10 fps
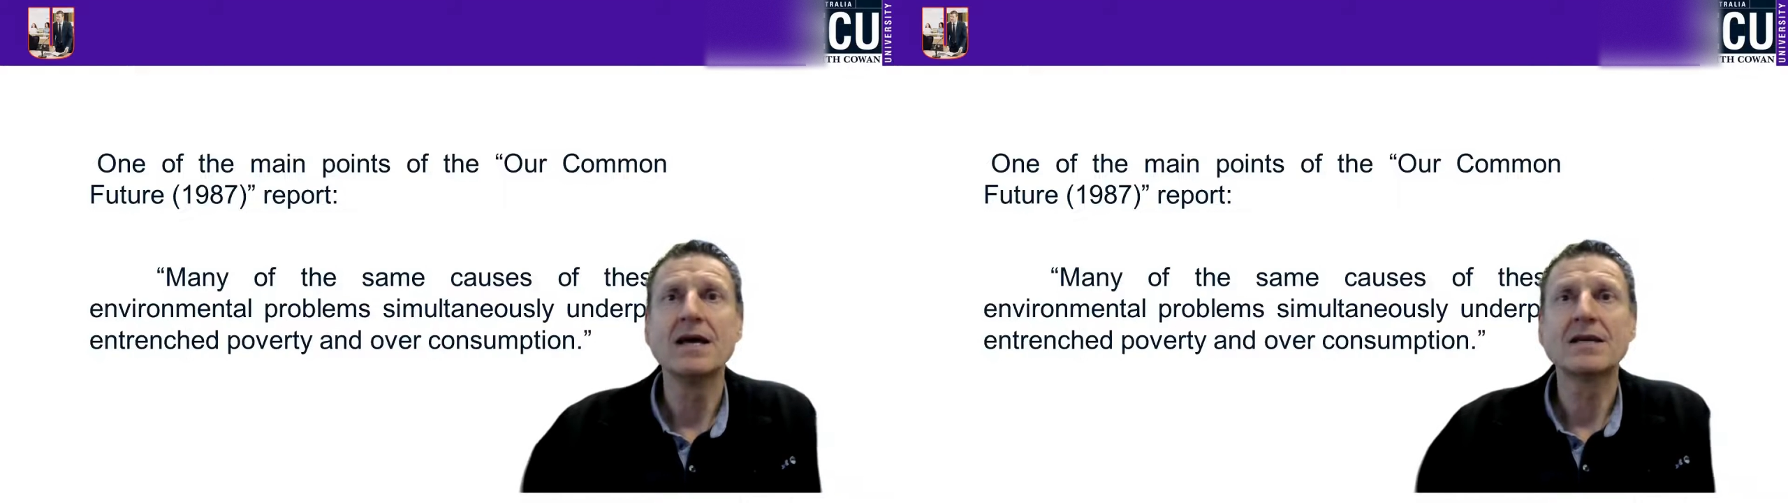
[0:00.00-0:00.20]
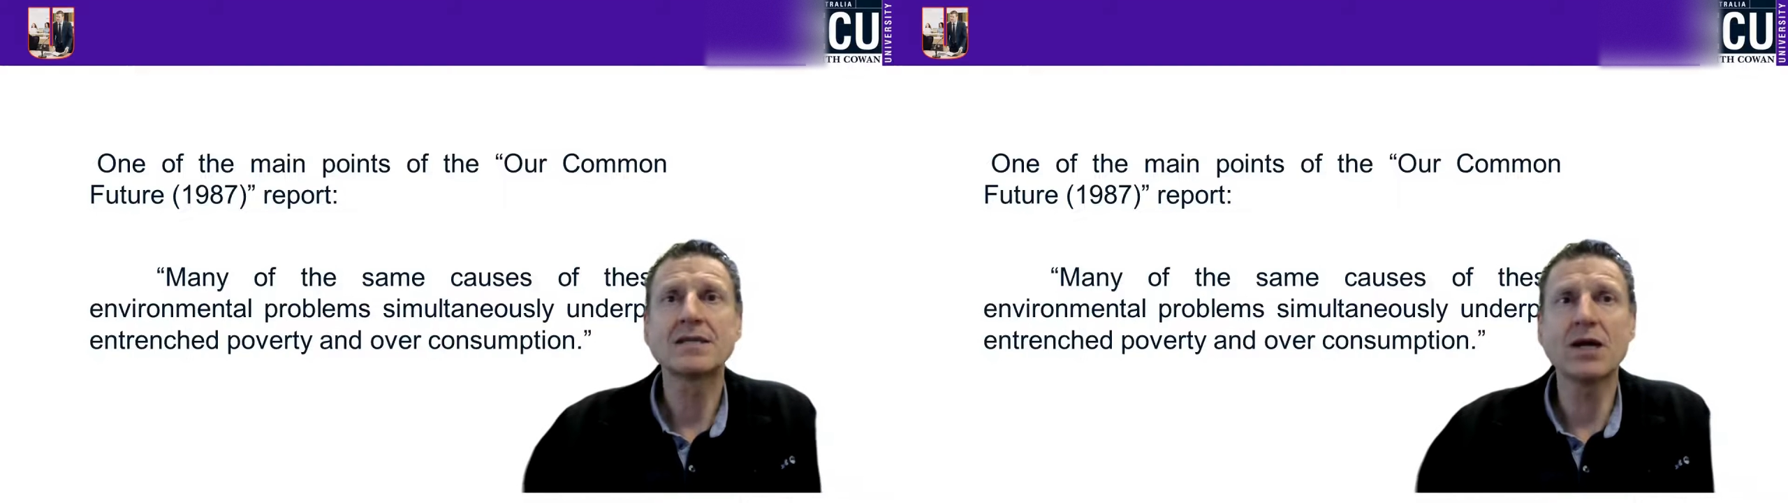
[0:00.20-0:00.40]

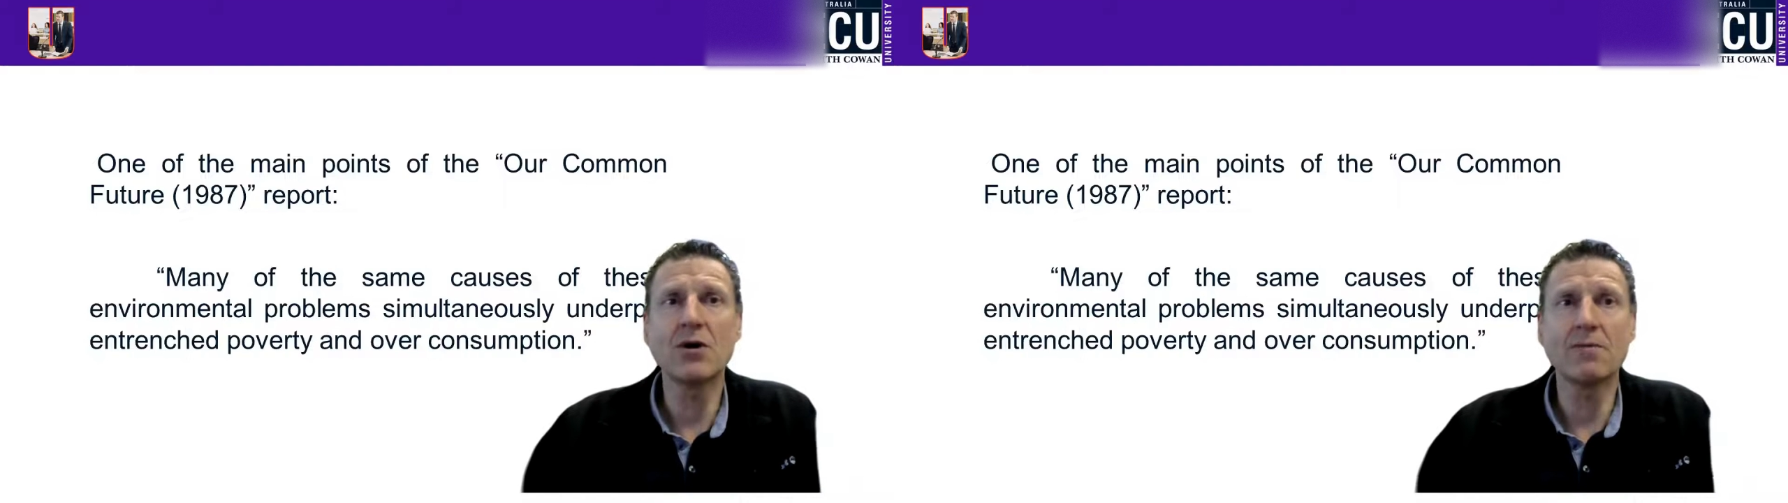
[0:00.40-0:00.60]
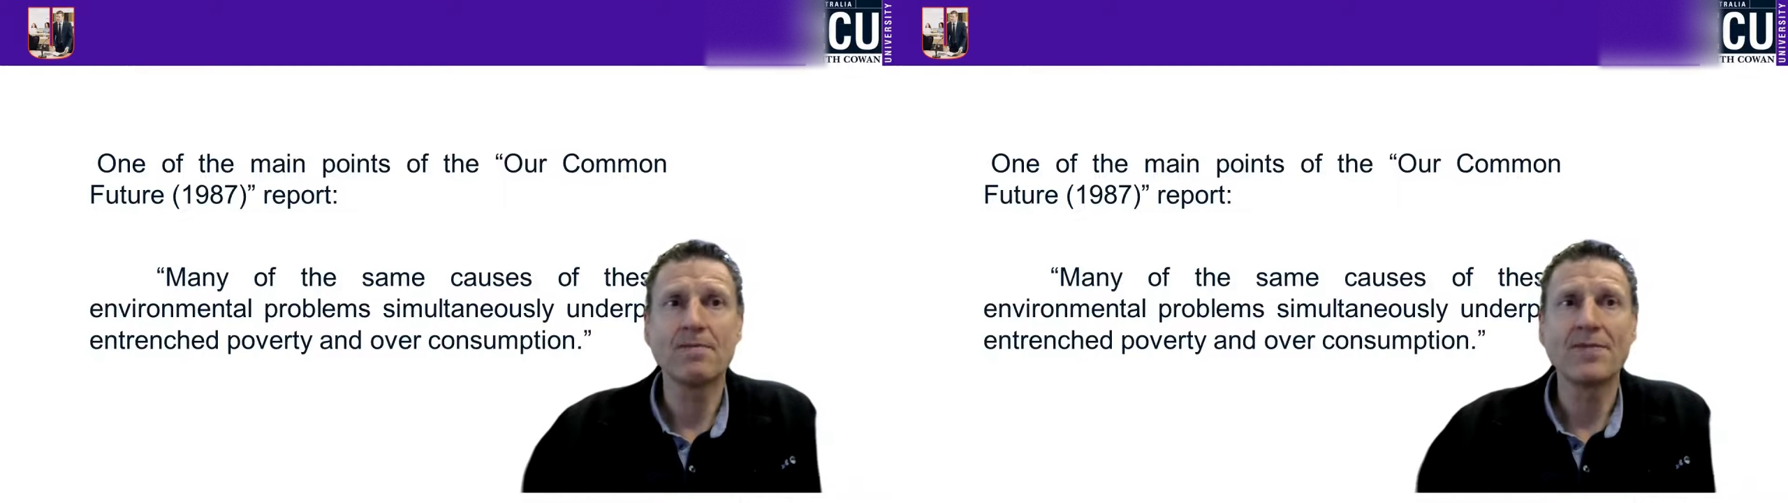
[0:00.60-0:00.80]

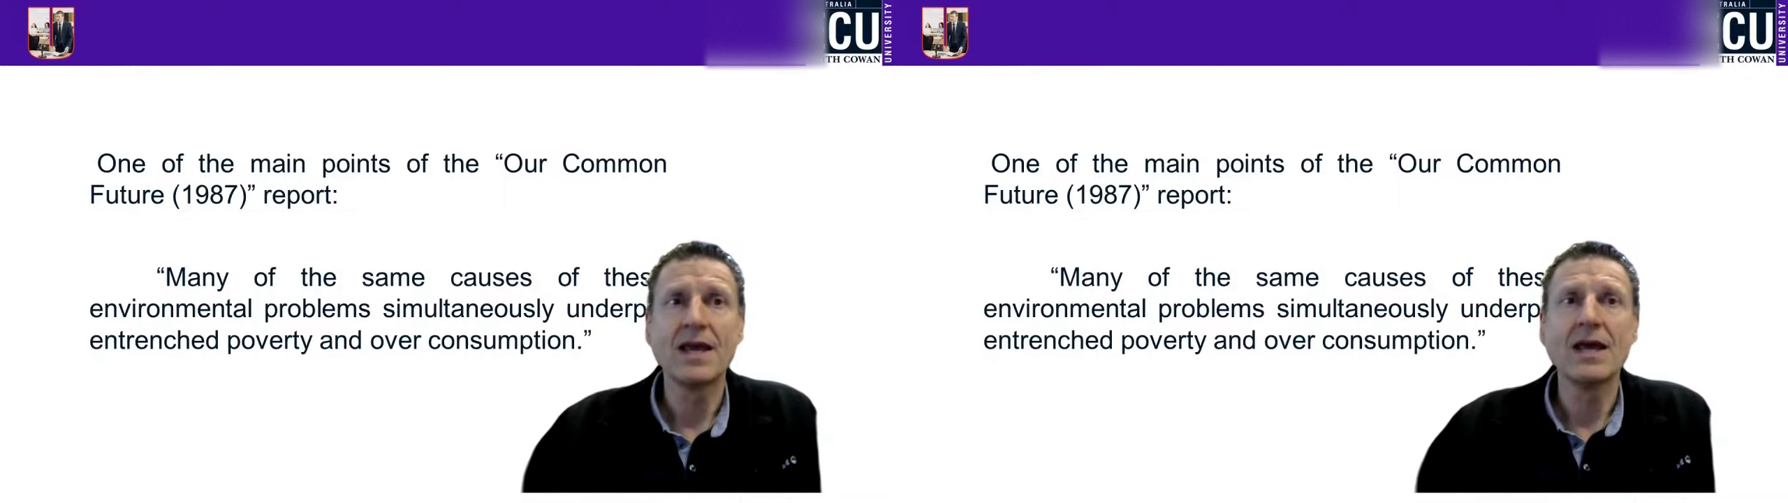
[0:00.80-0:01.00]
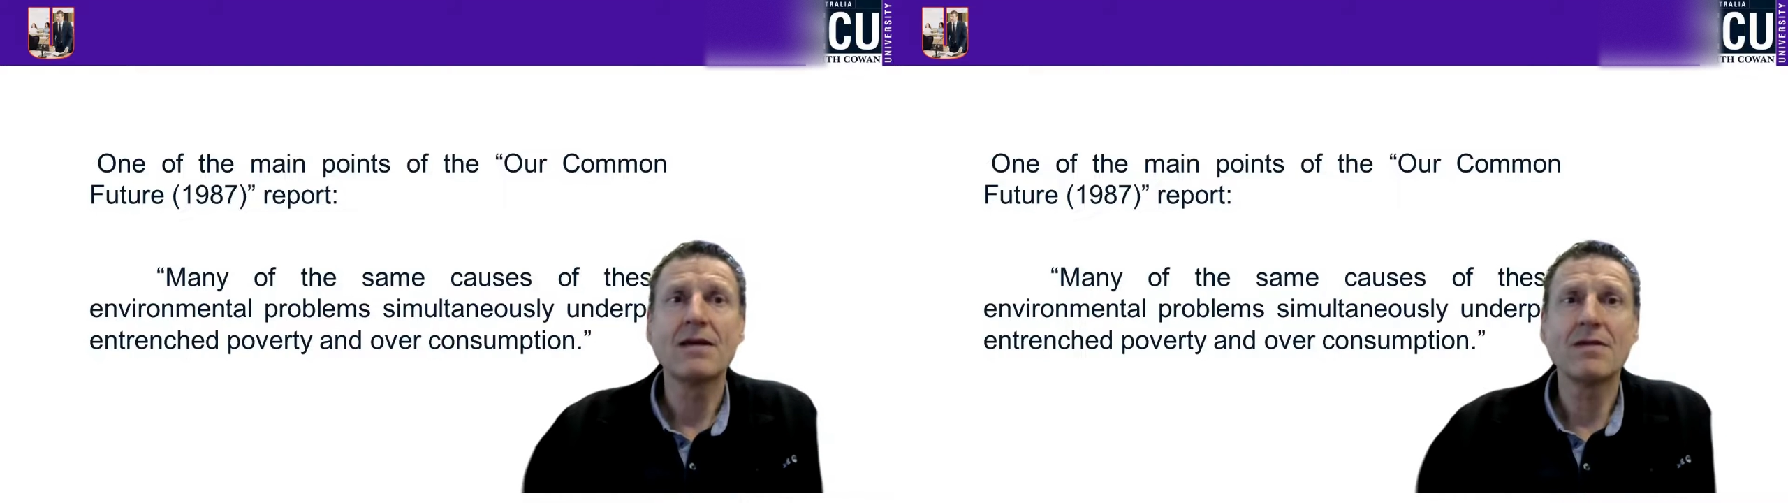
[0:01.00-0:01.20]
So,
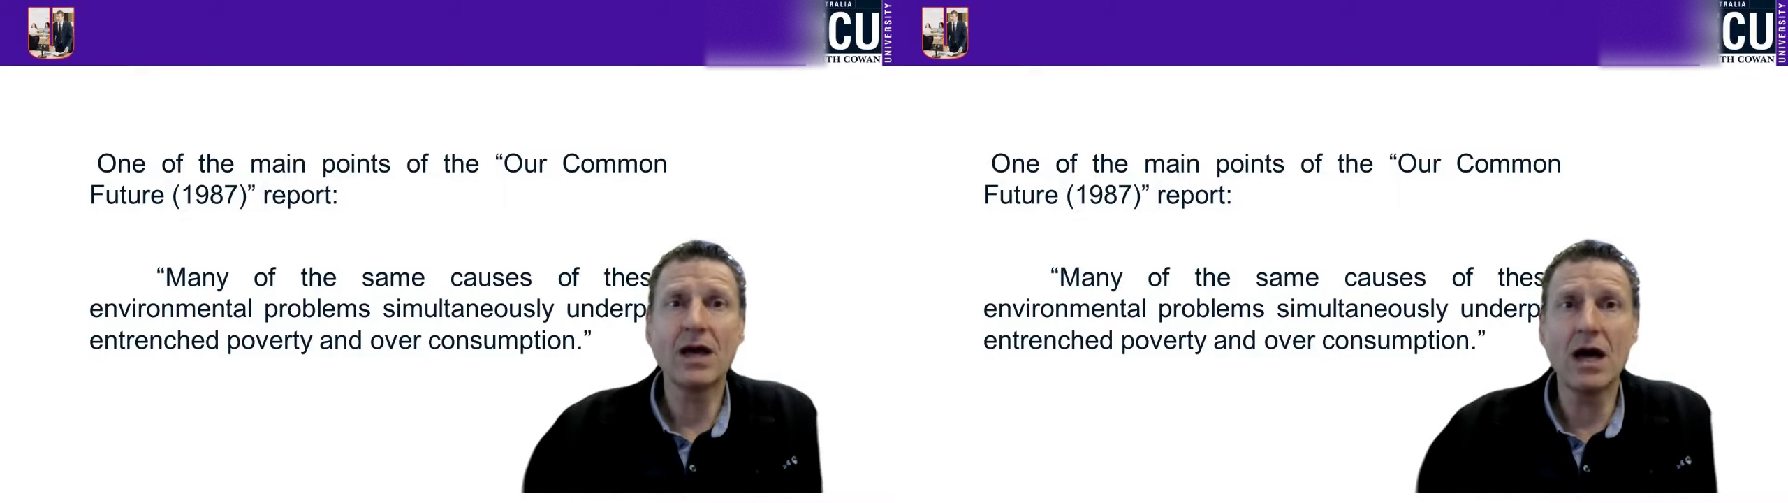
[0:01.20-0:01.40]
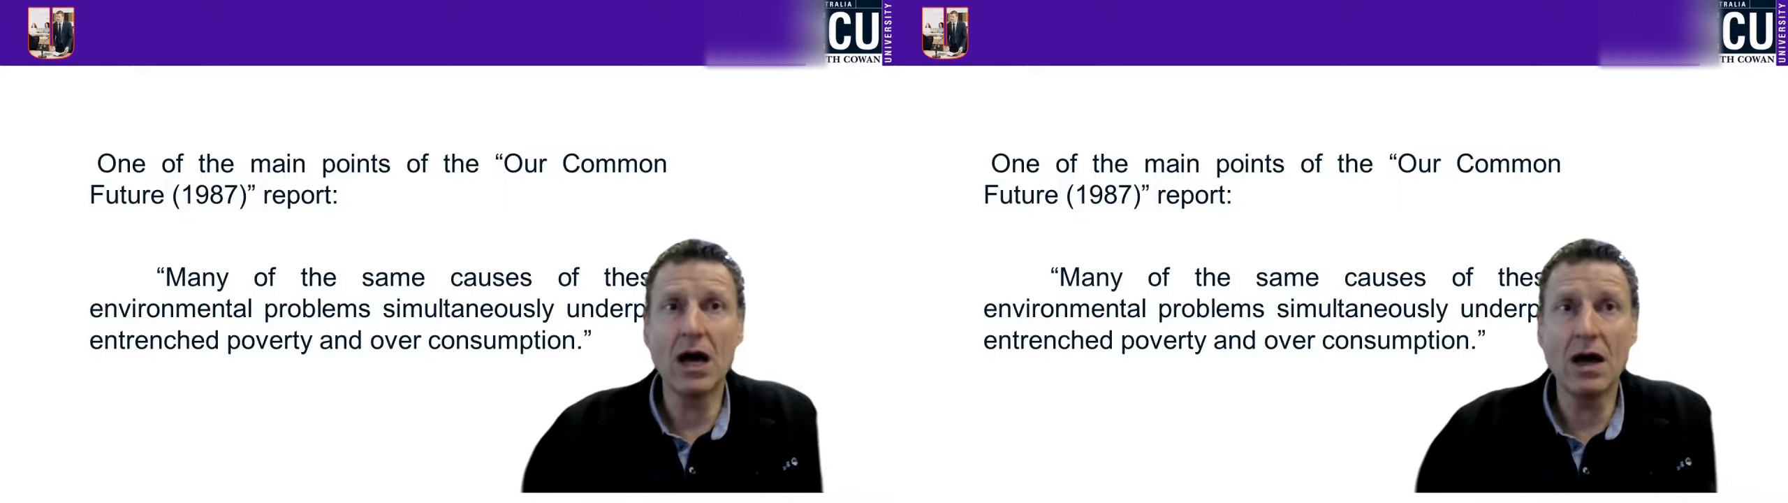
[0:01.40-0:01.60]

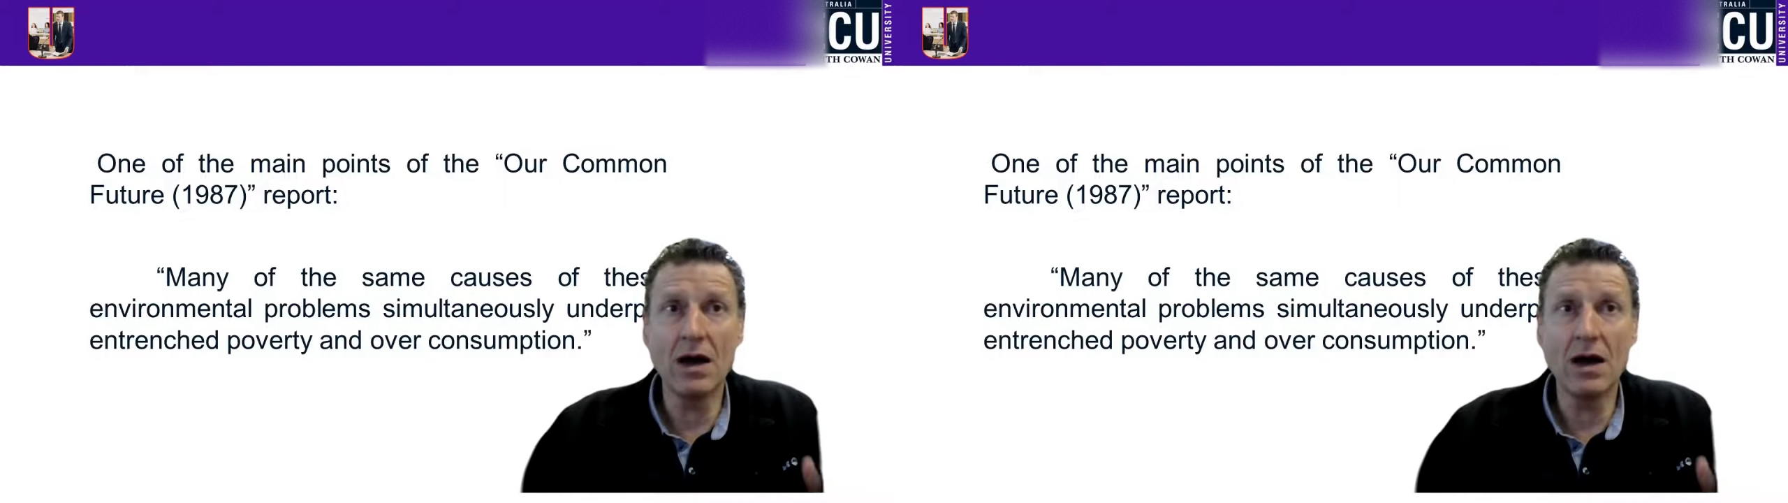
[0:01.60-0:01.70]
the